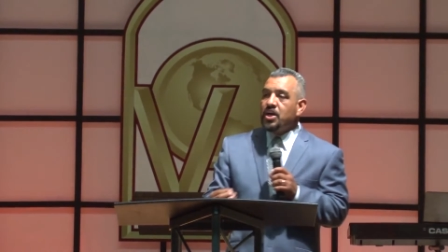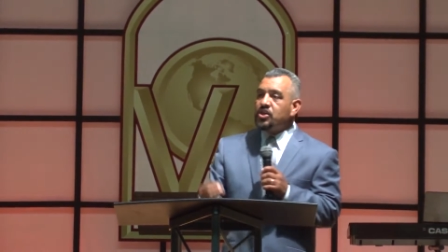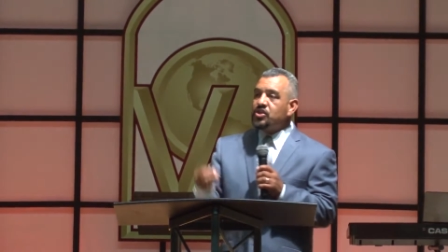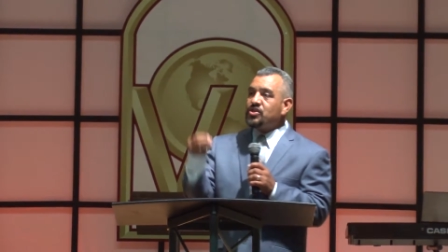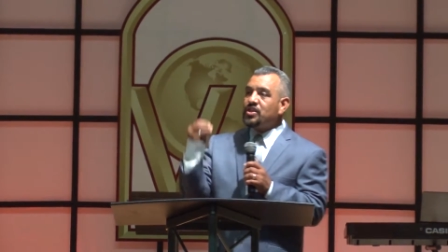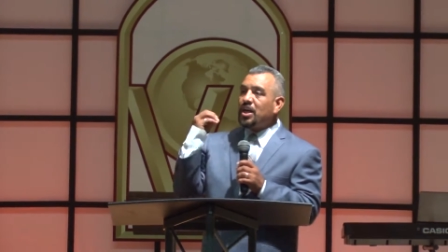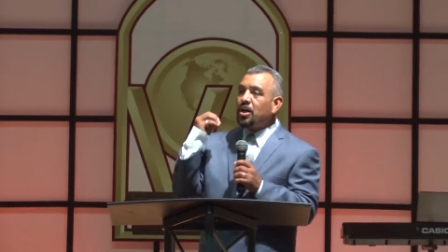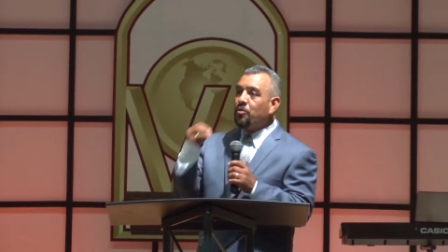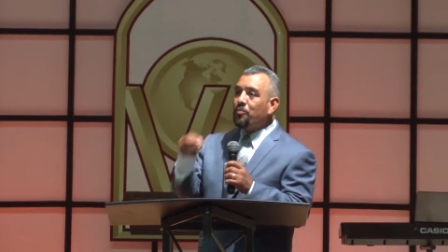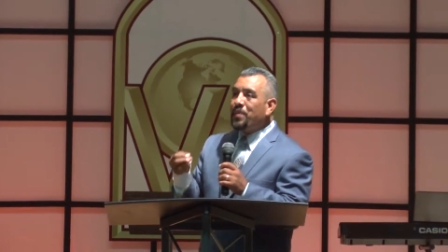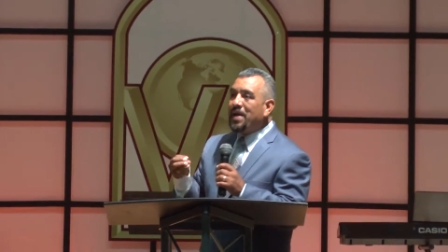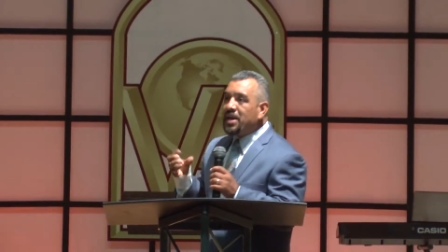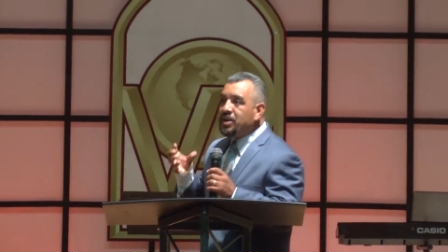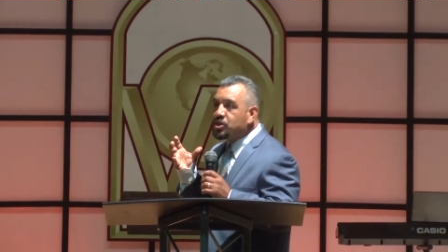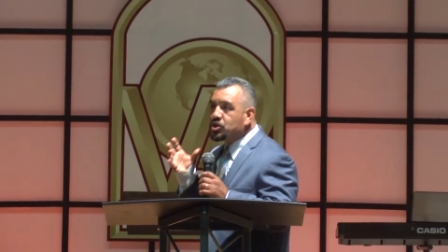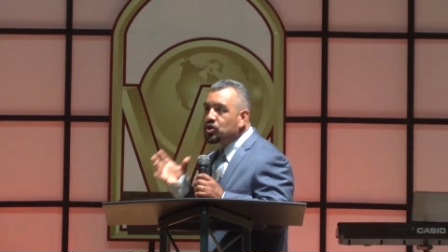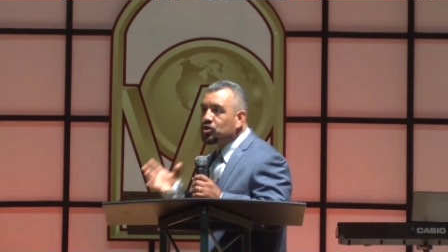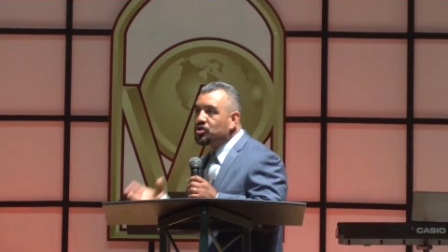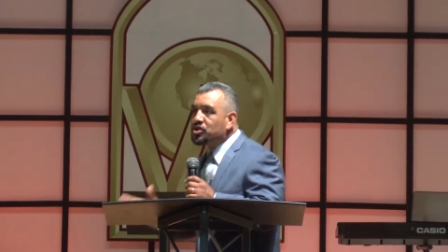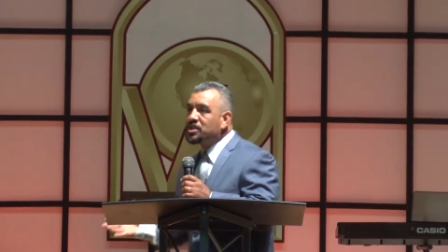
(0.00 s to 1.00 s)
Instead of being
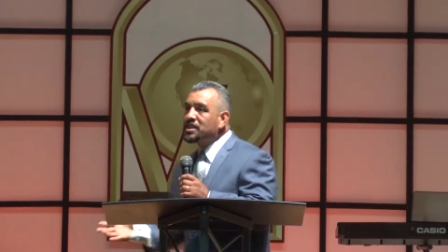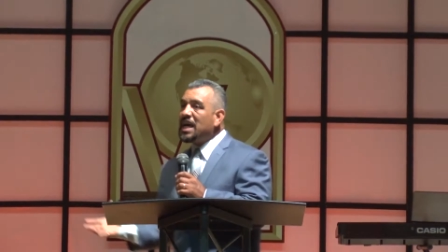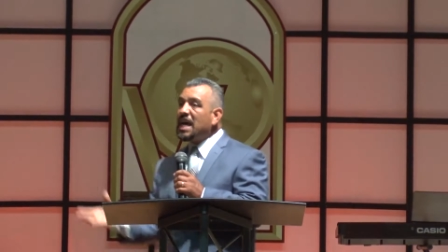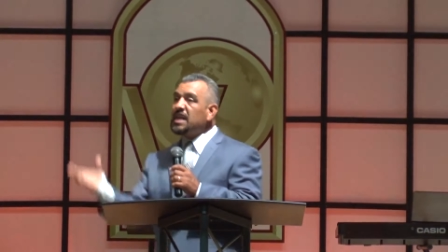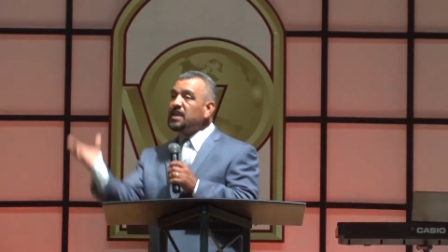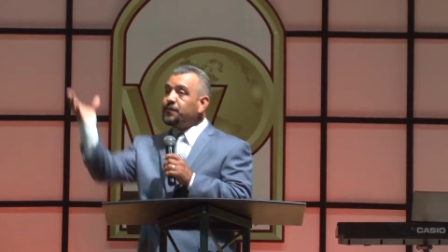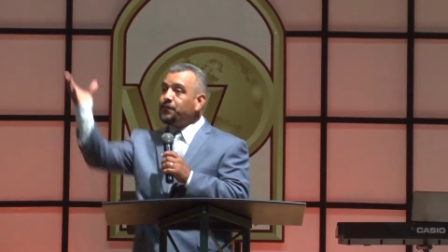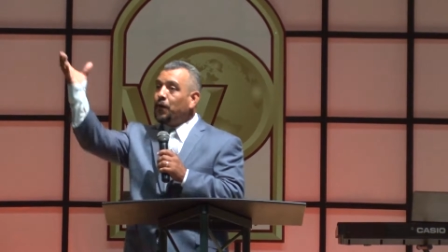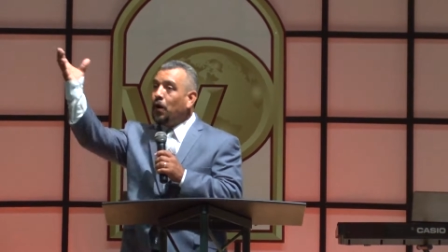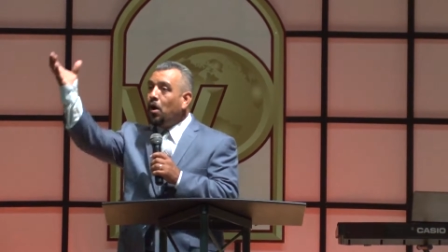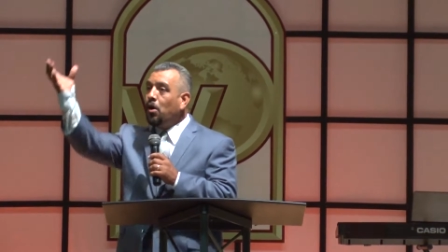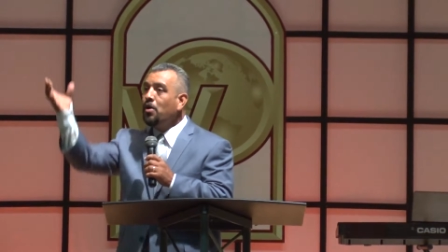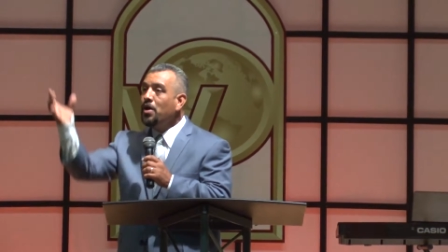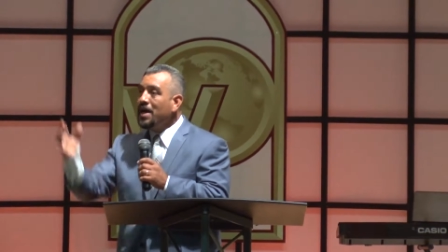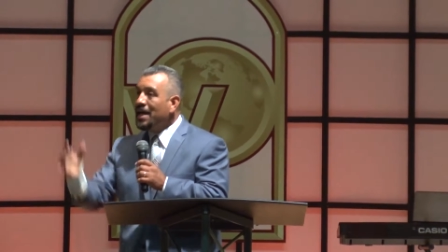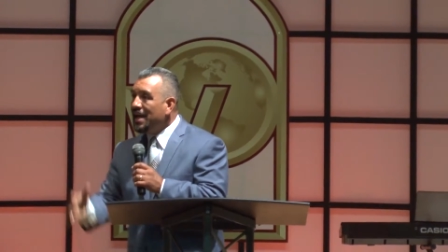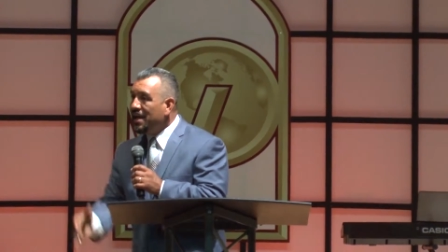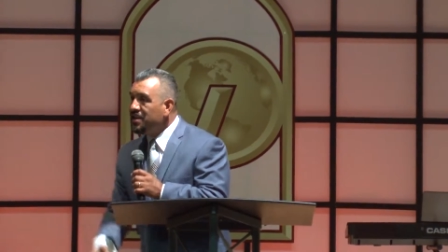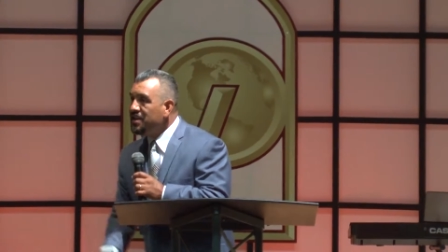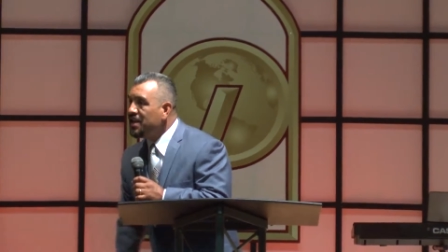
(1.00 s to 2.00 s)
successful
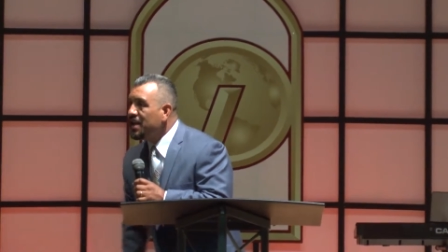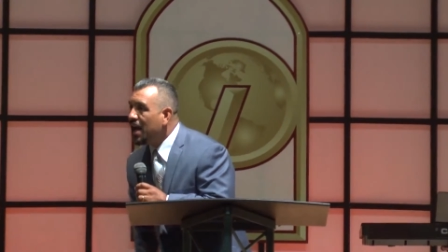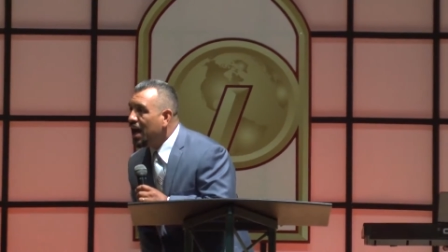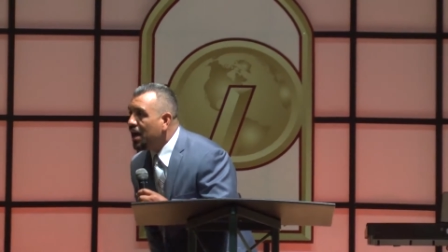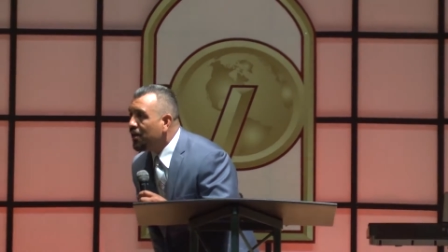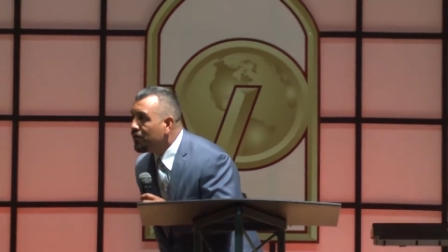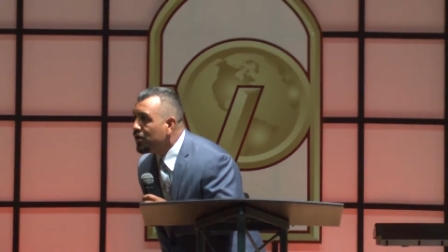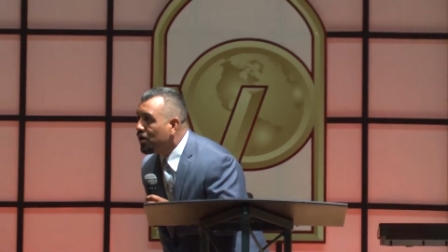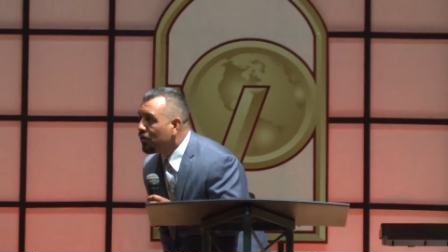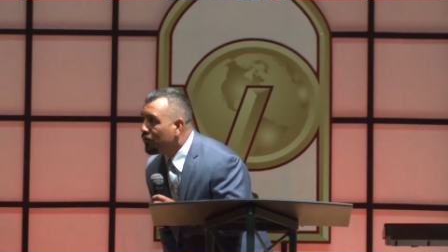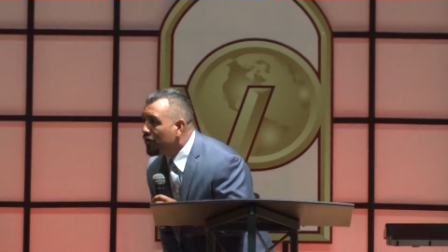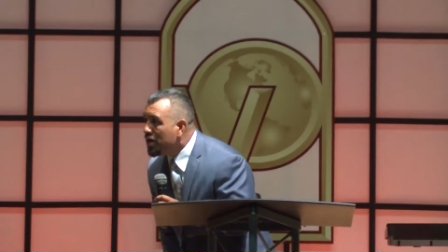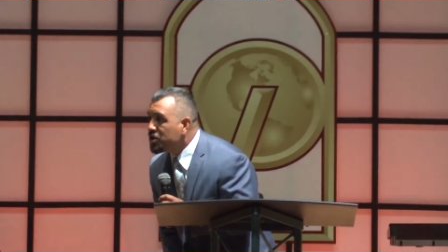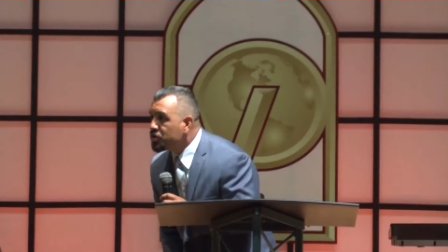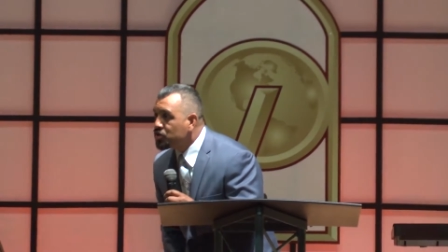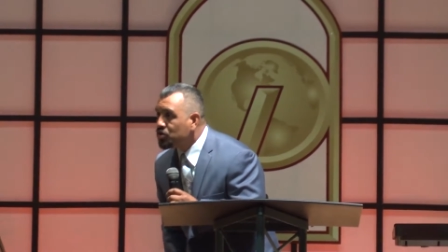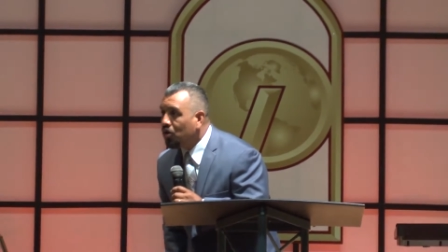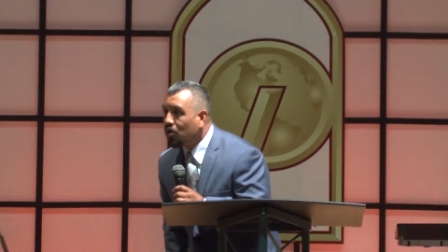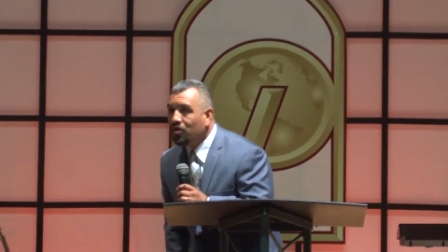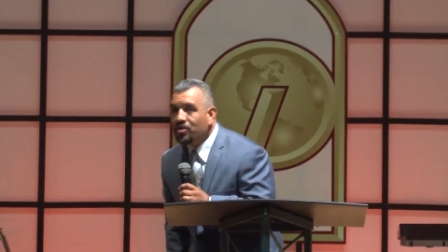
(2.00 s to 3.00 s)
in the area of
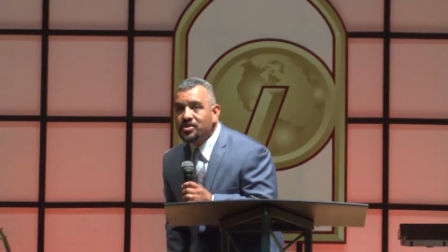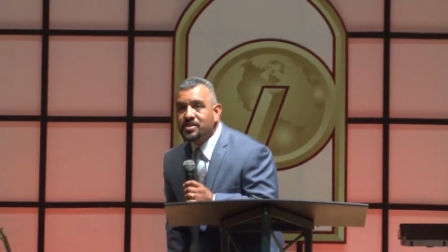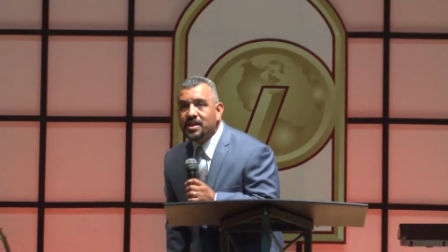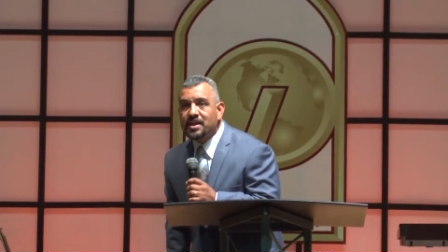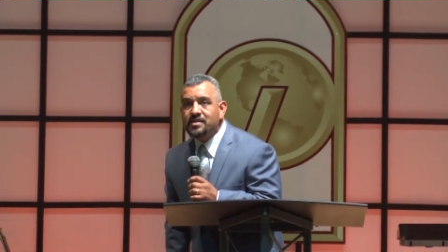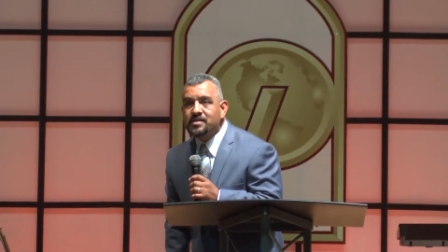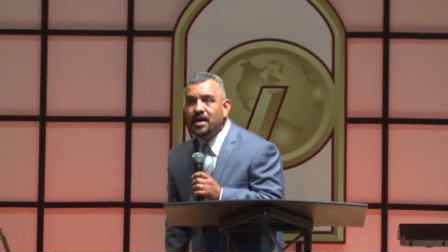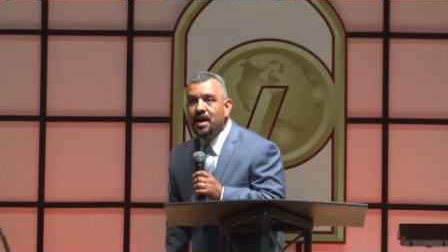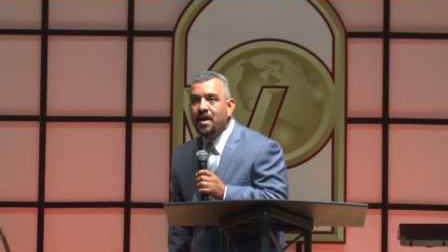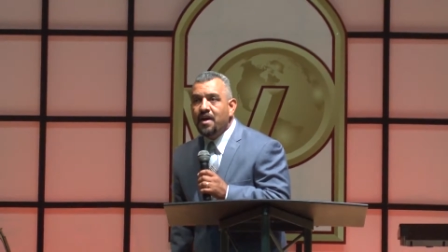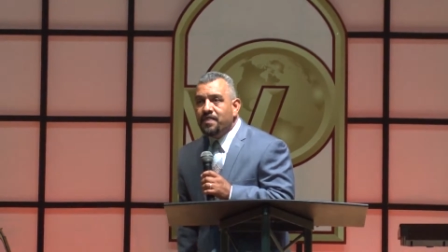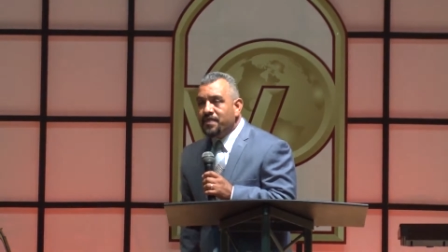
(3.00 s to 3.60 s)
resources,